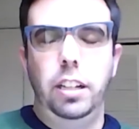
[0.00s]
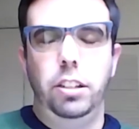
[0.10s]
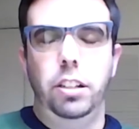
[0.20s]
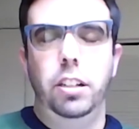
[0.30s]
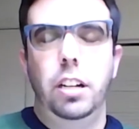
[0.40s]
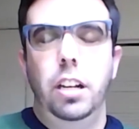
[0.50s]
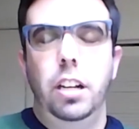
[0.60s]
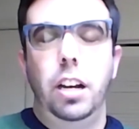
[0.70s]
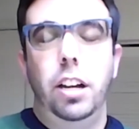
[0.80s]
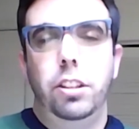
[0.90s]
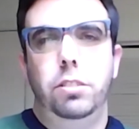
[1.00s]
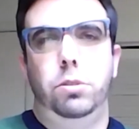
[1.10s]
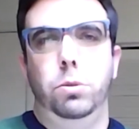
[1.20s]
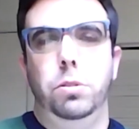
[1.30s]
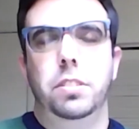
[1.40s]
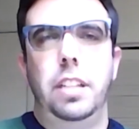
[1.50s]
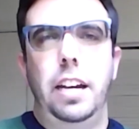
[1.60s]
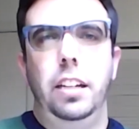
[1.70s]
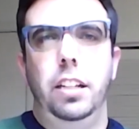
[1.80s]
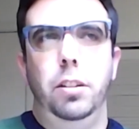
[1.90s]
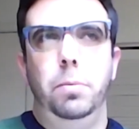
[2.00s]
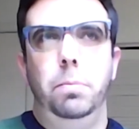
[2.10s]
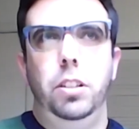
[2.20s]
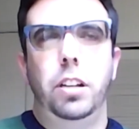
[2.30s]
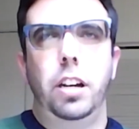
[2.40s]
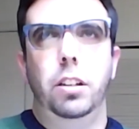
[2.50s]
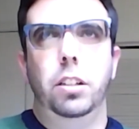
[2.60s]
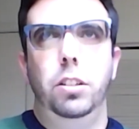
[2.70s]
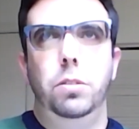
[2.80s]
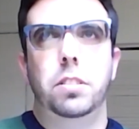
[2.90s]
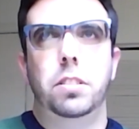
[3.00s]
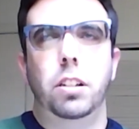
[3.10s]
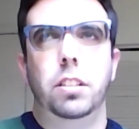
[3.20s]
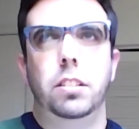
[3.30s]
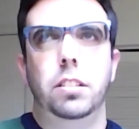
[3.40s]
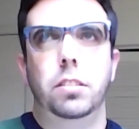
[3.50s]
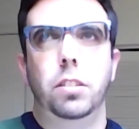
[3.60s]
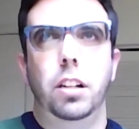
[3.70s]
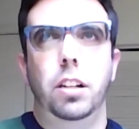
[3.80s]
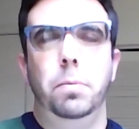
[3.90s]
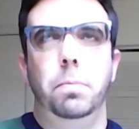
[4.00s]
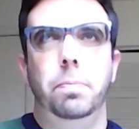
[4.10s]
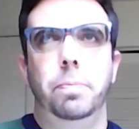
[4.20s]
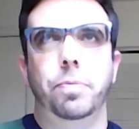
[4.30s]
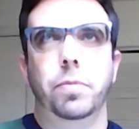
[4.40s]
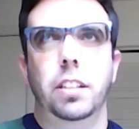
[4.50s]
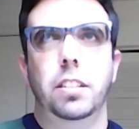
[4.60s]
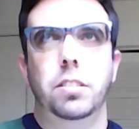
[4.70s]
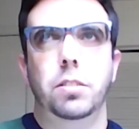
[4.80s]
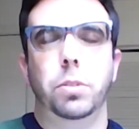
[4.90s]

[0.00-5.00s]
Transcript: other tools that you kind of used on to